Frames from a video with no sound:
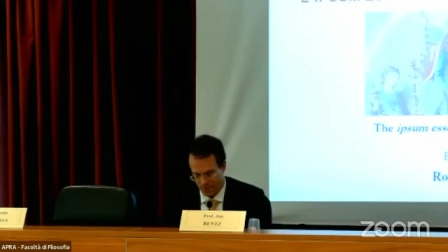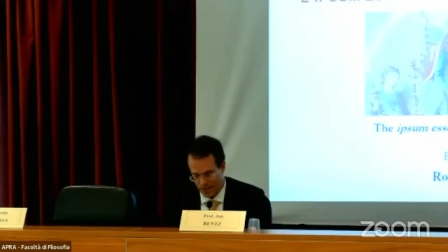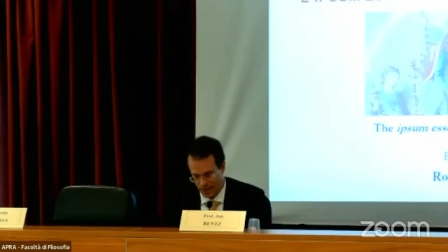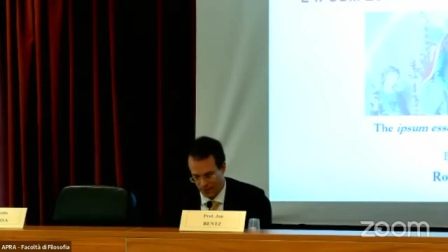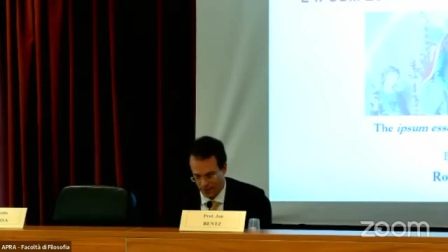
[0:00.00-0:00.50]

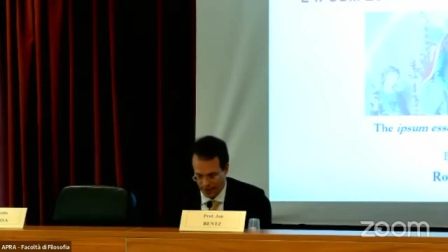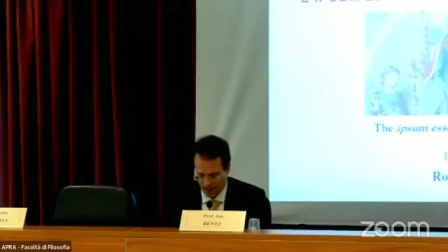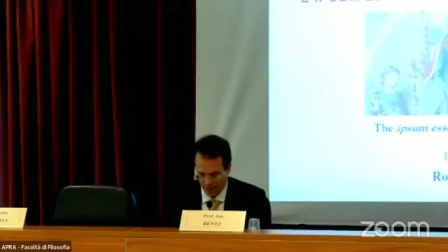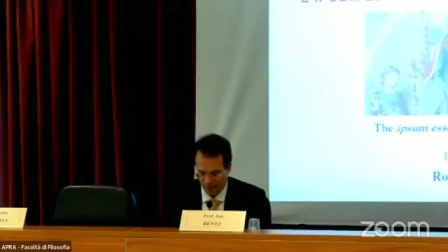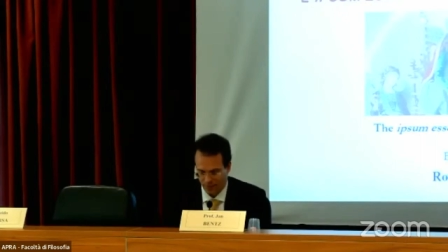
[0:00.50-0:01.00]
being with a
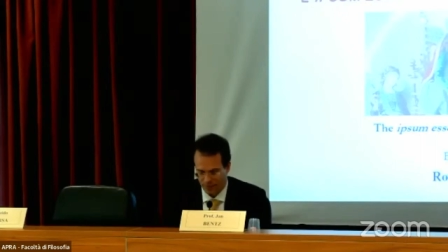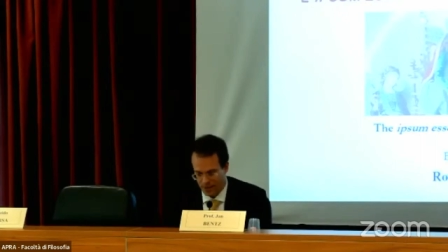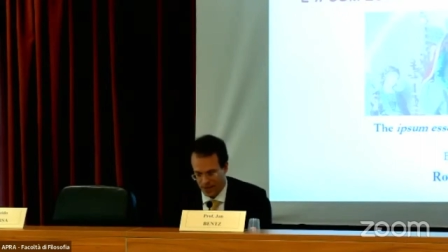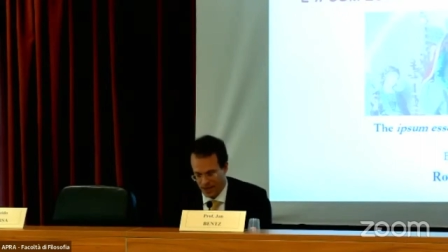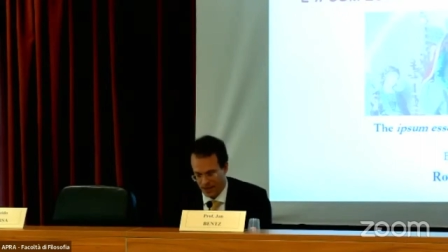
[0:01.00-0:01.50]
capital
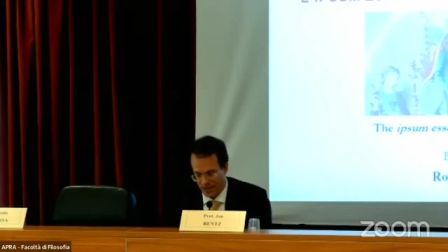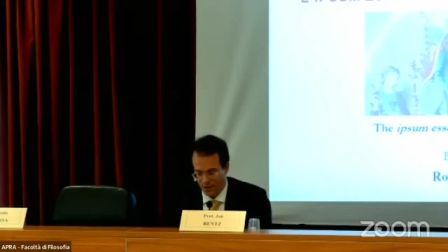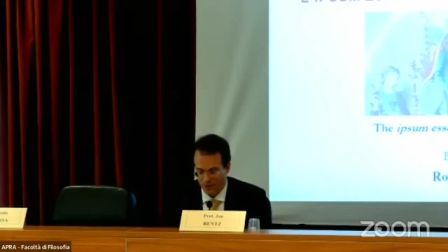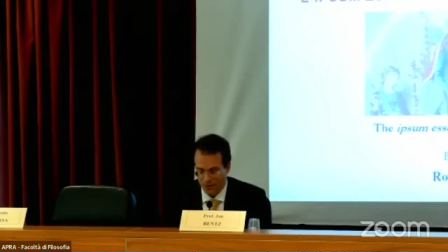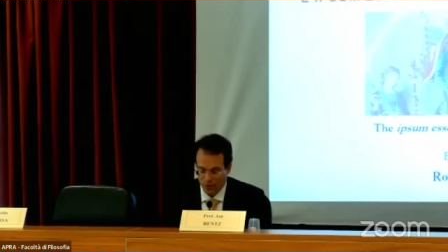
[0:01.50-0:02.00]
B,
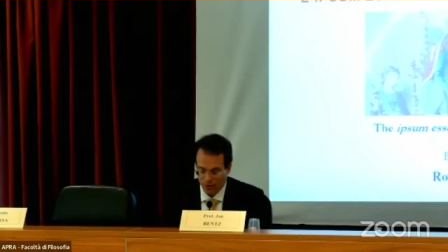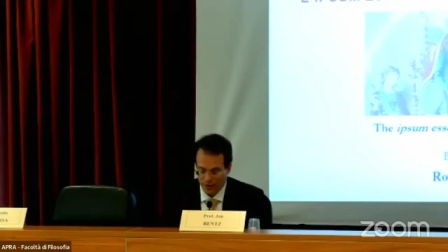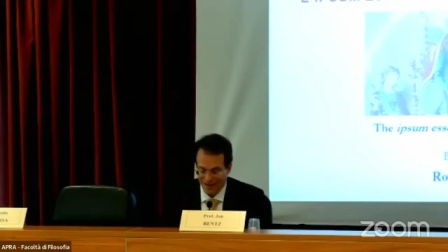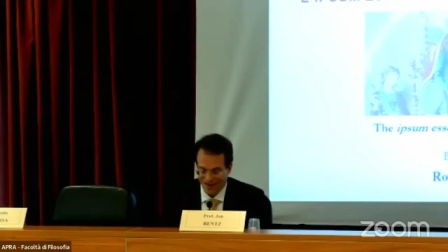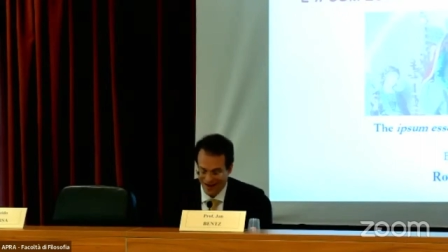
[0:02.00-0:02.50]
there is
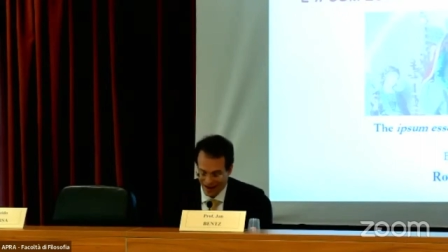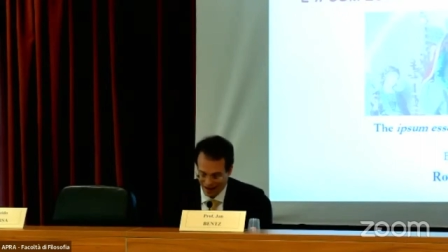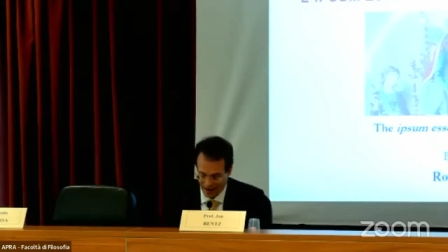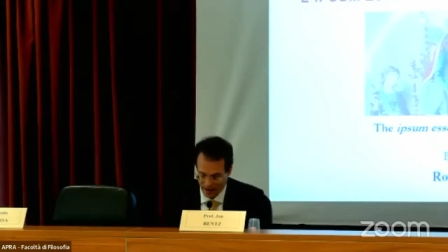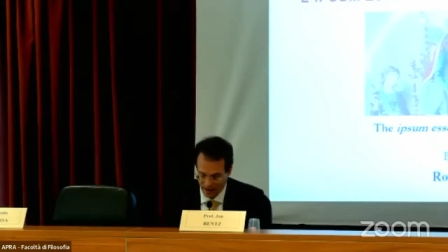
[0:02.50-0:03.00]
only
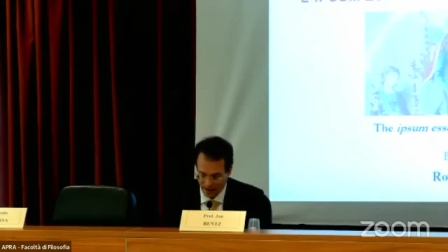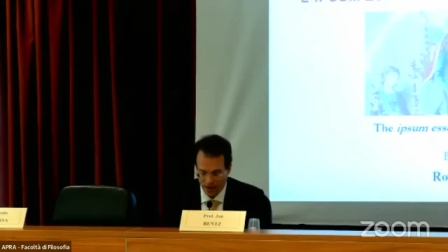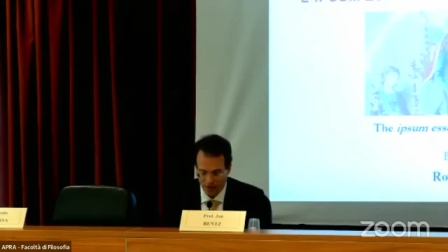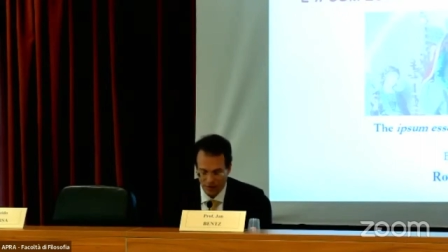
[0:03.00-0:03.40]
nothing,